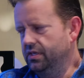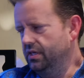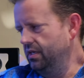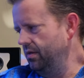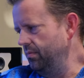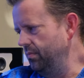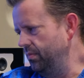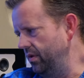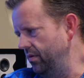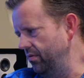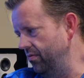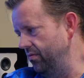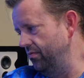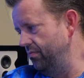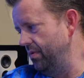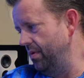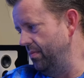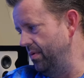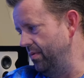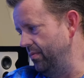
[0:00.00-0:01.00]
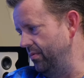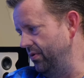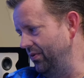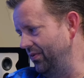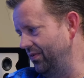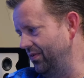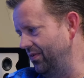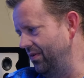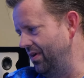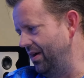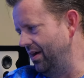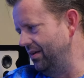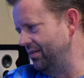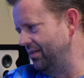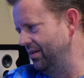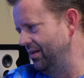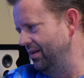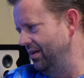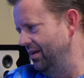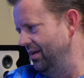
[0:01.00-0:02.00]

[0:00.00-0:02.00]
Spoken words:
I believe, if my memory is correct.